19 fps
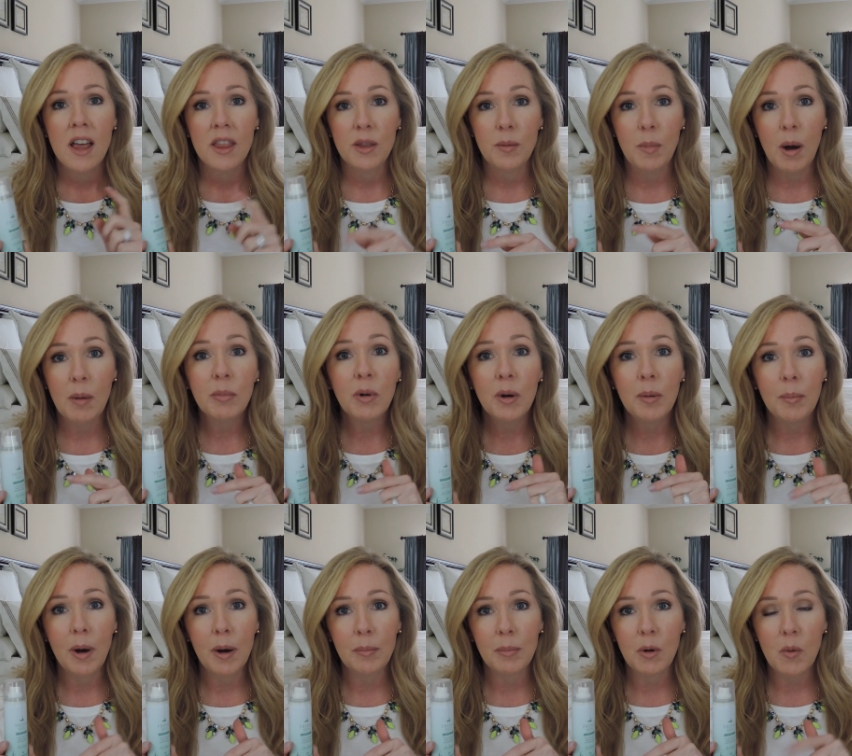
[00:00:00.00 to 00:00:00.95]
The Bumble
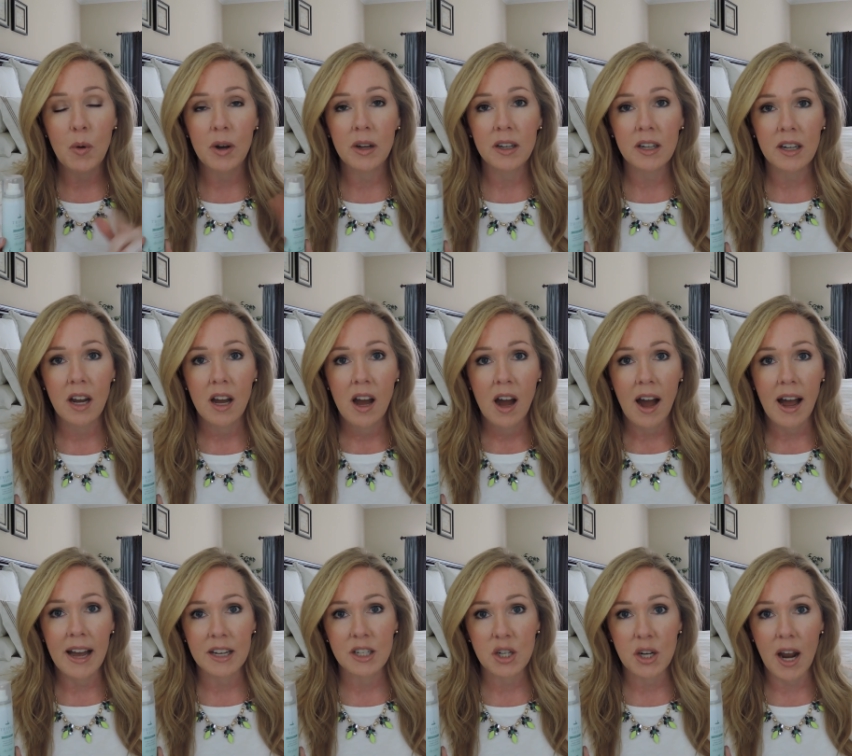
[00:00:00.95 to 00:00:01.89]
and Bumble one
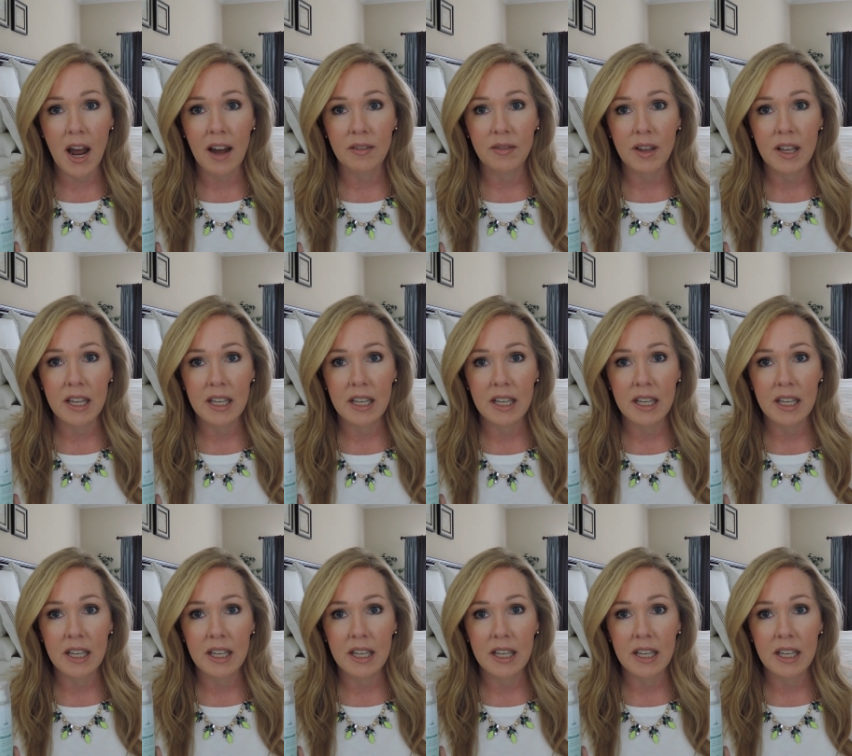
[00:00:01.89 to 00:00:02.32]
I actually have